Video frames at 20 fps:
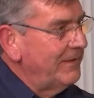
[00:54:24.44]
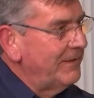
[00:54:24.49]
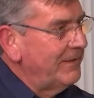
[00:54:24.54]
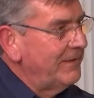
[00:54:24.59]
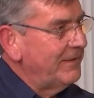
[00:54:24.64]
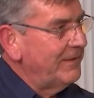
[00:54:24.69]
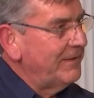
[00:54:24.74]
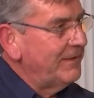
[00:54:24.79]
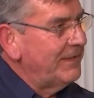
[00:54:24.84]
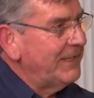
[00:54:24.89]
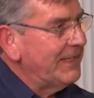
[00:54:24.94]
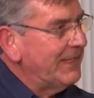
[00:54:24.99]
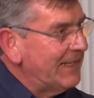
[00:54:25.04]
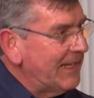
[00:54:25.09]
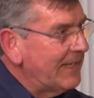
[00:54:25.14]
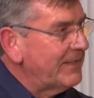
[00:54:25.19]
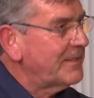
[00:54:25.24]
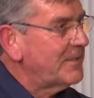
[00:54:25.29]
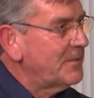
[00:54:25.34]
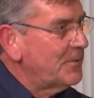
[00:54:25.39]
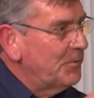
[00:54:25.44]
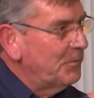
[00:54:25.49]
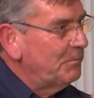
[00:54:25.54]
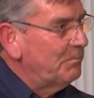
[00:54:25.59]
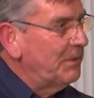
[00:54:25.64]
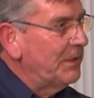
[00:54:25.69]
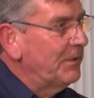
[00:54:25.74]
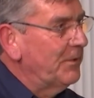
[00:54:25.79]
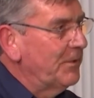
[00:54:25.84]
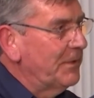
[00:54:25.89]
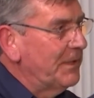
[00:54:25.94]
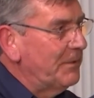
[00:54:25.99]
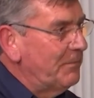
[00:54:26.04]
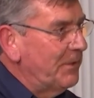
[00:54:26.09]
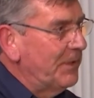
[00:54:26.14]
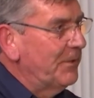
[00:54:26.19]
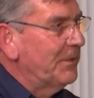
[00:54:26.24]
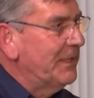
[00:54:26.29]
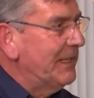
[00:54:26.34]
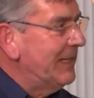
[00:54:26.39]
The guts to build a
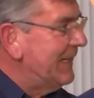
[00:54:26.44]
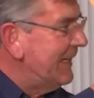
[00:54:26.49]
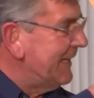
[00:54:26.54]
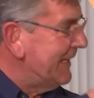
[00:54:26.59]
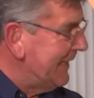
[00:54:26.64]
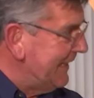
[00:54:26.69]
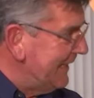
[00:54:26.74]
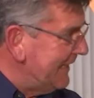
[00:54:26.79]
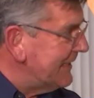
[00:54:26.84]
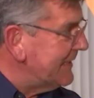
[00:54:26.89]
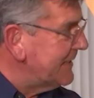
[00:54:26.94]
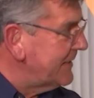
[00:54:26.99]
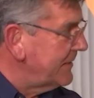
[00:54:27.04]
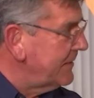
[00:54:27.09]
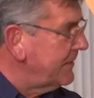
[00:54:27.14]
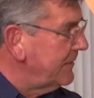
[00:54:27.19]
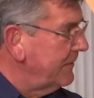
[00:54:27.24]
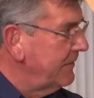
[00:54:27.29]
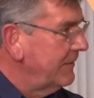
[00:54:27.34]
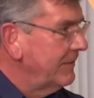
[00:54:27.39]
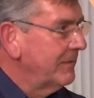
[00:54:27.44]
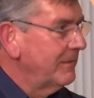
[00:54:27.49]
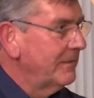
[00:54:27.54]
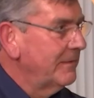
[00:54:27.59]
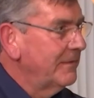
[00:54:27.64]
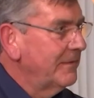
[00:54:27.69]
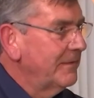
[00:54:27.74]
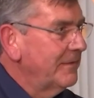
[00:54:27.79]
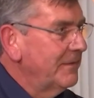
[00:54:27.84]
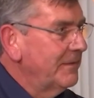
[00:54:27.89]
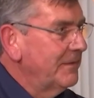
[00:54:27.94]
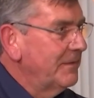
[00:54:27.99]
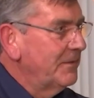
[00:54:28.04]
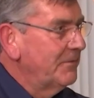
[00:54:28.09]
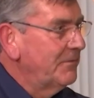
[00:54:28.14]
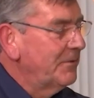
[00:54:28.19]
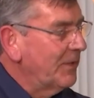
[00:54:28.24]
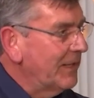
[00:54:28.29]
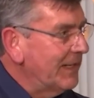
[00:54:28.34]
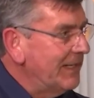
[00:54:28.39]
building like this
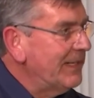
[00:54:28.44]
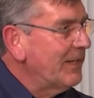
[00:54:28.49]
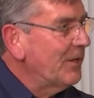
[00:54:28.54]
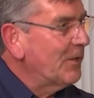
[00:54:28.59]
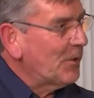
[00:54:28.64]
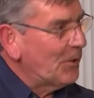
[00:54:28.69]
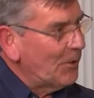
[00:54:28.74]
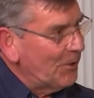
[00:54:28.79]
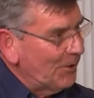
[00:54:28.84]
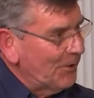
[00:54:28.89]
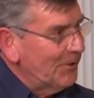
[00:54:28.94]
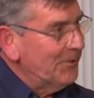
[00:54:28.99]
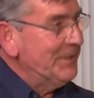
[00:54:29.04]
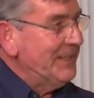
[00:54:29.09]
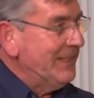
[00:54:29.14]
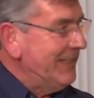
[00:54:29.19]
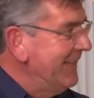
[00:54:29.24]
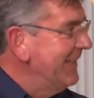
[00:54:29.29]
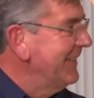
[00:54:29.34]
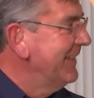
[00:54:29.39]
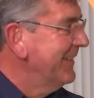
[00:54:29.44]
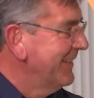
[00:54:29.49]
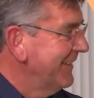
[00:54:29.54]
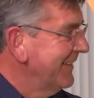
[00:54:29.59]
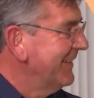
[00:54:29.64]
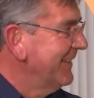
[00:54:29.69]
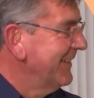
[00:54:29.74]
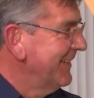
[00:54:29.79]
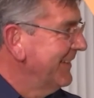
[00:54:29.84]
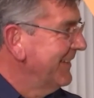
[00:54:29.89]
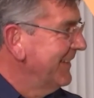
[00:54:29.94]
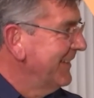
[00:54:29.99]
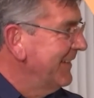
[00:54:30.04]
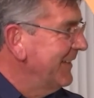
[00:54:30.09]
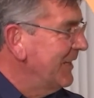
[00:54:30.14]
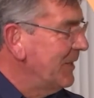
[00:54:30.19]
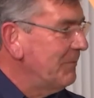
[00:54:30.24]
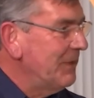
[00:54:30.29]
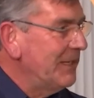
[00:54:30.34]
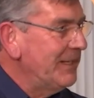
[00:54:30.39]
for a little colony.
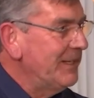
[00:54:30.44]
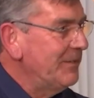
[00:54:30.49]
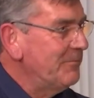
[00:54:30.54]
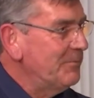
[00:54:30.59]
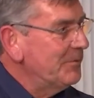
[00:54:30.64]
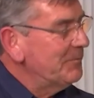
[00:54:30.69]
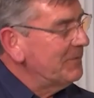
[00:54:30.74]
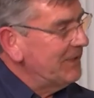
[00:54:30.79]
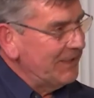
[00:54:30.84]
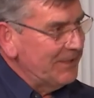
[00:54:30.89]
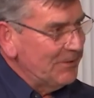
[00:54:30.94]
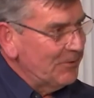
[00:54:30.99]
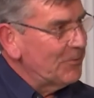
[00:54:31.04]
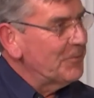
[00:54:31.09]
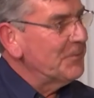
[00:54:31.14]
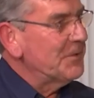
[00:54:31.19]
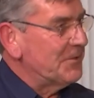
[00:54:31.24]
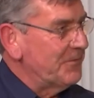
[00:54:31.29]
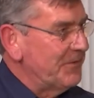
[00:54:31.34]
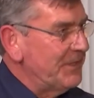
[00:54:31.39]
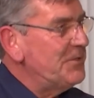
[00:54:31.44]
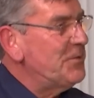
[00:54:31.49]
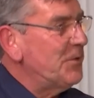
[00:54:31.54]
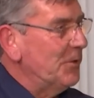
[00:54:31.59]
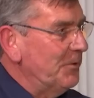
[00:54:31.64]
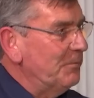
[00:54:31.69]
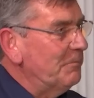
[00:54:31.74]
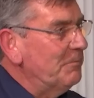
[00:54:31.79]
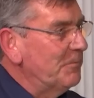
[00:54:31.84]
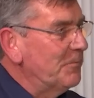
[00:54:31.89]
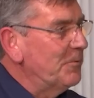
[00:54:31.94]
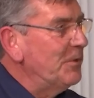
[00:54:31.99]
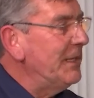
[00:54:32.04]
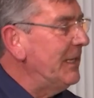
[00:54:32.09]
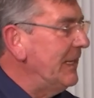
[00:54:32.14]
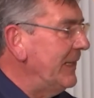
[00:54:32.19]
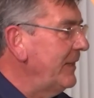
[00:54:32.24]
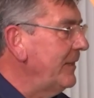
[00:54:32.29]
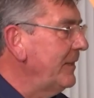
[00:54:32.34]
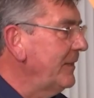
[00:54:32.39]
Enormous vision,
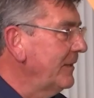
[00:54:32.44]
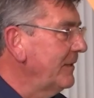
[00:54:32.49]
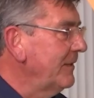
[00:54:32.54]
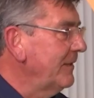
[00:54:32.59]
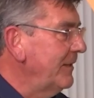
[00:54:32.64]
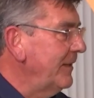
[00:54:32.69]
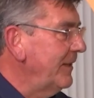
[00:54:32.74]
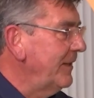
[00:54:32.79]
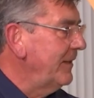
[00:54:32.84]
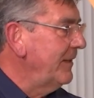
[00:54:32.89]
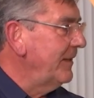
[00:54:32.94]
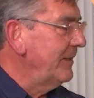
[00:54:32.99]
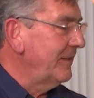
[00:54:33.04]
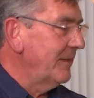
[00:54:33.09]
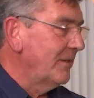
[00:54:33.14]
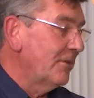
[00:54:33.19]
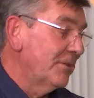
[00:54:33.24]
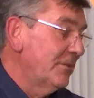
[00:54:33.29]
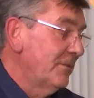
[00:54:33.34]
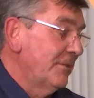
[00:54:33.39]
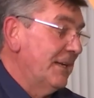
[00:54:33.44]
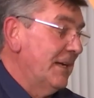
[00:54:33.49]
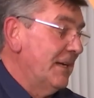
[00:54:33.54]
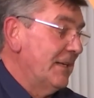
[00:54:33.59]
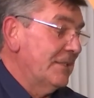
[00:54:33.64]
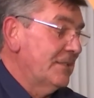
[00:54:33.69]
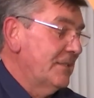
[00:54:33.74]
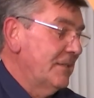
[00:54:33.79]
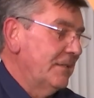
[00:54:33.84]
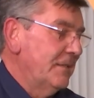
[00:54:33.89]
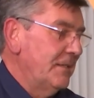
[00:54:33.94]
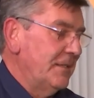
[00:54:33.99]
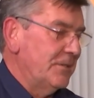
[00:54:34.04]
really, and a lot of guts and